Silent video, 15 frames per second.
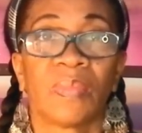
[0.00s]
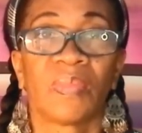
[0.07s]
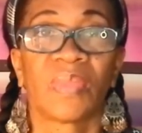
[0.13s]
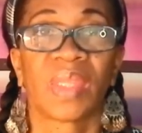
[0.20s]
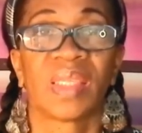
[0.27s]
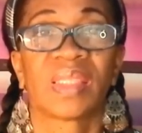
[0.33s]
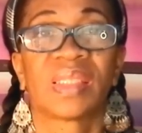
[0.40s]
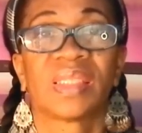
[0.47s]

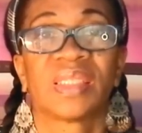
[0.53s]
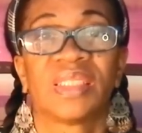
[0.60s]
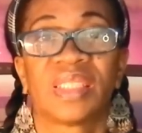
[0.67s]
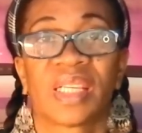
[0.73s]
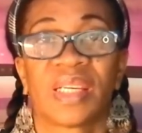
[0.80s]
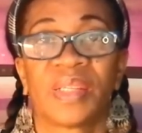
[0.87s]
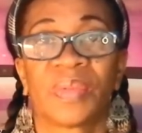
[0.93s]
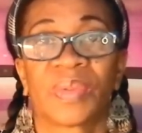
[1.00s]
This is
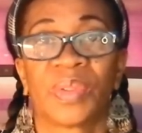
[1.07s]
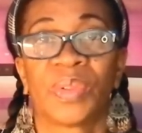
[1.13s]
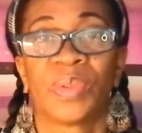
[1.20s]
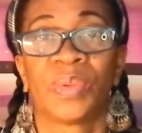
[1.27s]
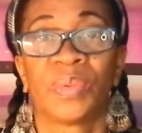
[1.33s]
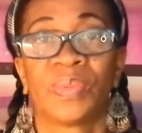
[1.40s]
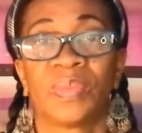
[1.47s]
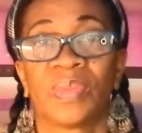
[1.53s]
J
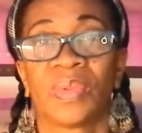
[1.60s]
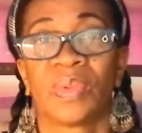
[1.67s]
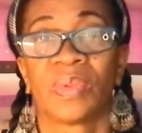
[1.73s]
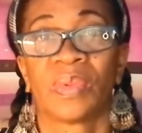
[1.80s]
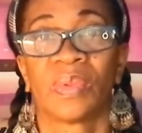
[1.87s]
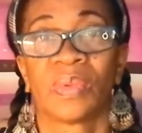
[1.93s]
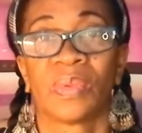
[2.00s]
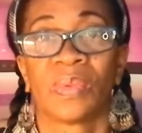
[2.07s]
Groove
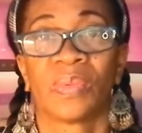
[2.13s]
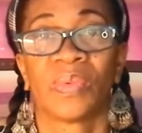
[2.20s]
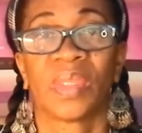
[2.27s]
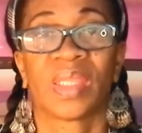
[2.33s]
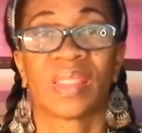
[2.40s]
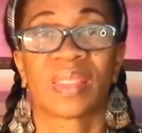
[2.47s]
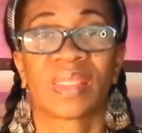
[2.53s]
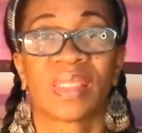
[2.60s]
with
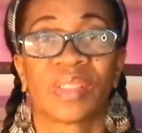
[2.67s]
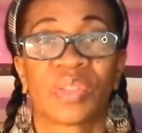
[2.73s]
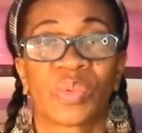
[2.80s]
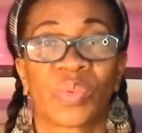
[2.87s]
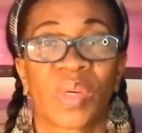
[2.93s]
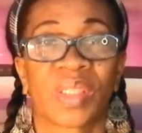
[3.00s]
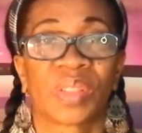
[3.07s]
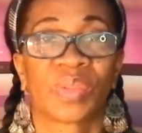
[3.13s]
the
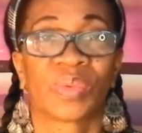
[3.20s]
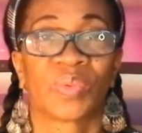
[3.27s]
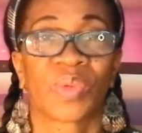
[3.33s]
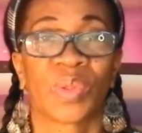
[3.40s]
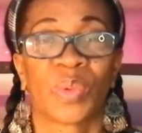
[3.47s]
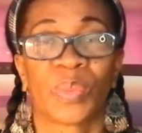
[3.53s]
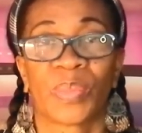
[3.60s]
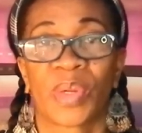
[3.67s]
Situation
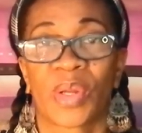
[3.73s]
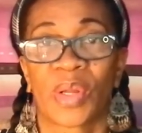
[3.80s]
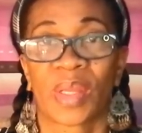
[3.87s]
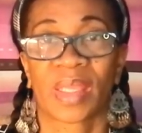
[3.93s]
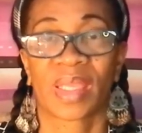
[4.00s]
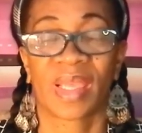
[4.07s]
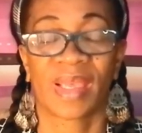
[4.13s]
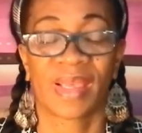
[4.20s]
Room
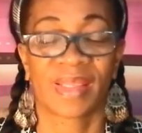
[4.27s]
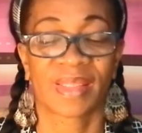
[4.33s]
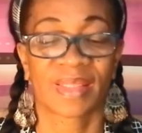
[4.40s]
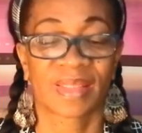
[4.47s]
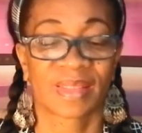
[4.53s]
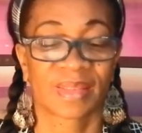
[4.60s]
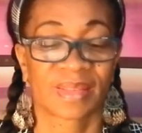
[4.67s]
podcast.